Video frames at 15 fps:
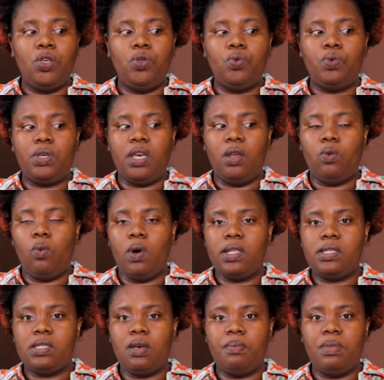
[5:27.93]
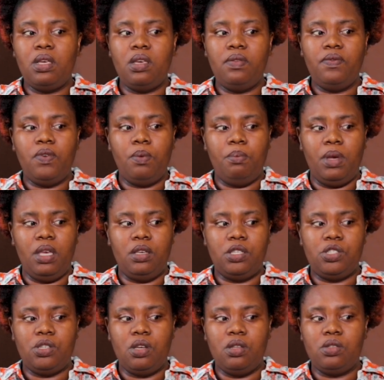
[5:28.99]
You can WhatsApp the
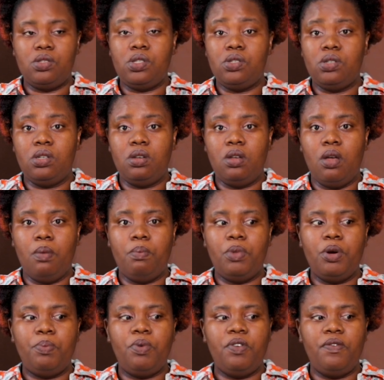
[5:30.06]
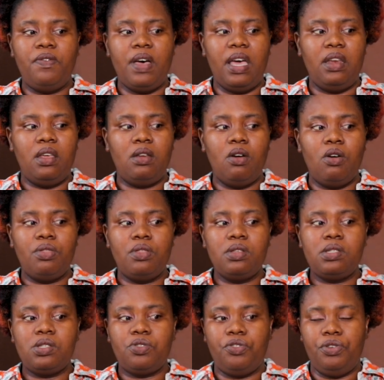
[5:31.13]
information to the number provided on the
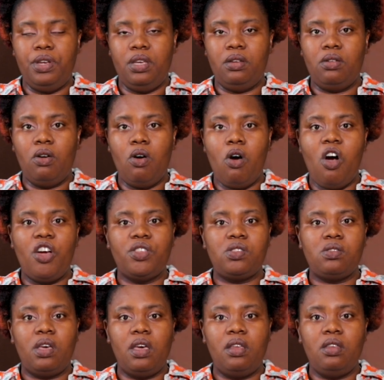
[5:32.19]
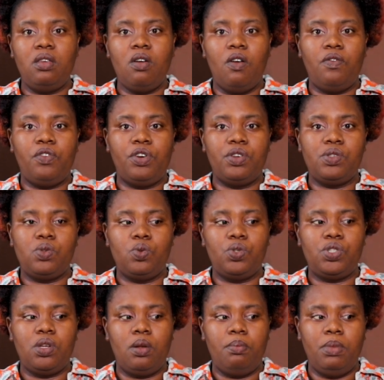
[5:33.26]
screen or to any of our
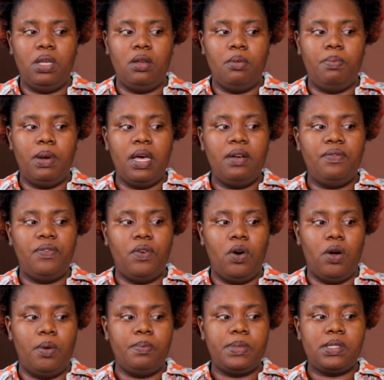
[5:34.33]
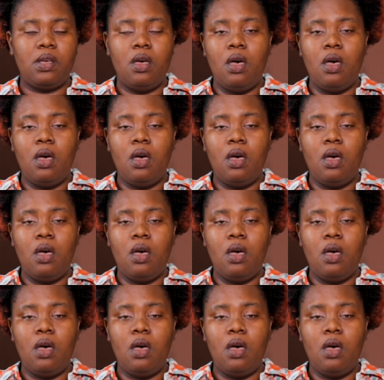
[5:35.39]
social media platforms.